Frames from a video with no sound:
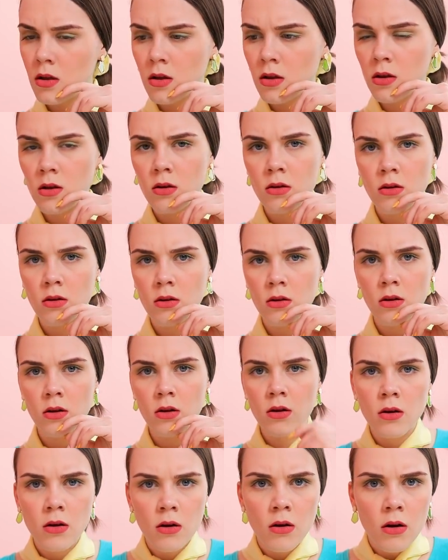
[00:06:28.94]
secrets sooner
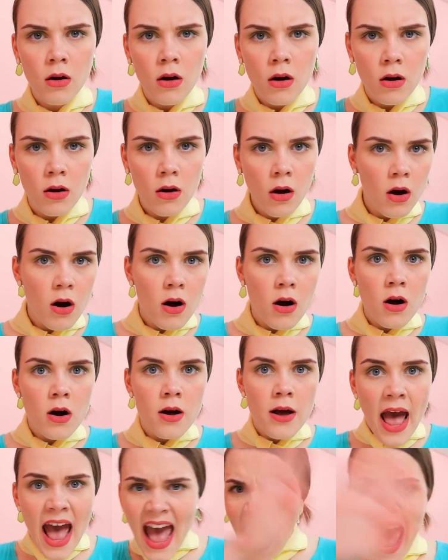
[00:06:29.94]
or later becomes
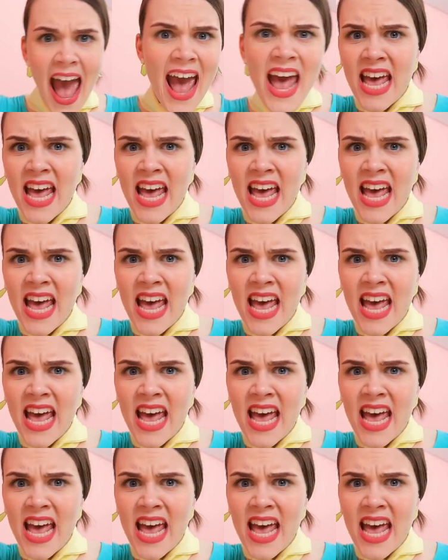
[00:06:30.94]
clear